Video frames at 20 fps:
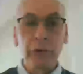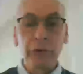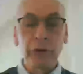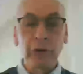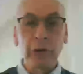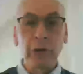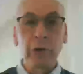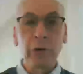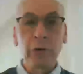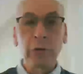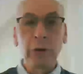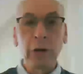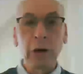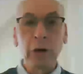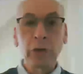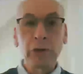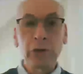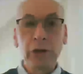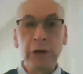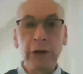so
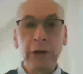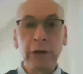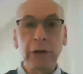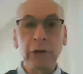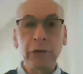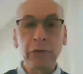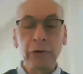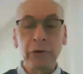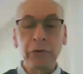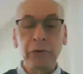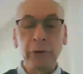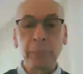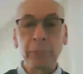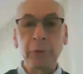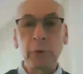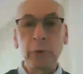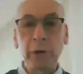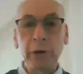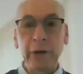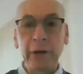load shedding is, is
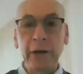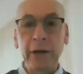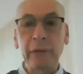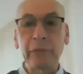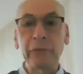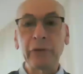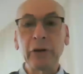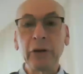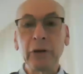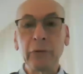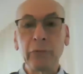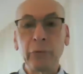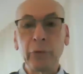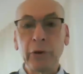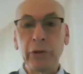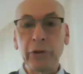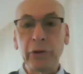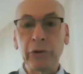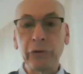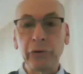something we're going to have to live
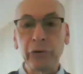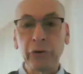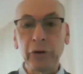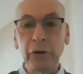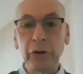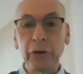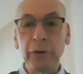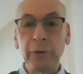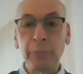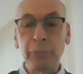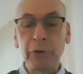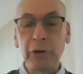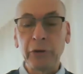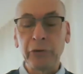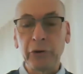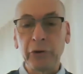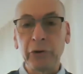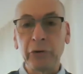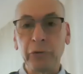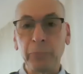with until the
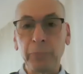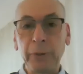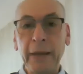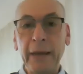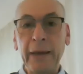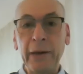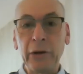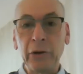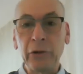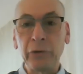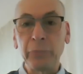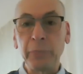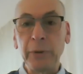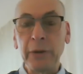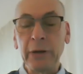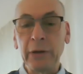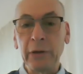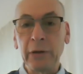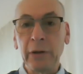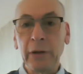president's plan has
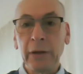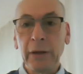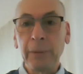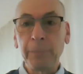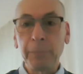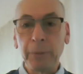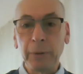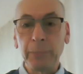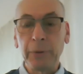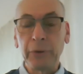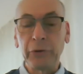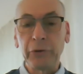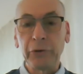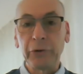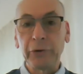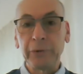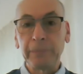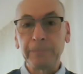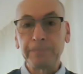been implemented.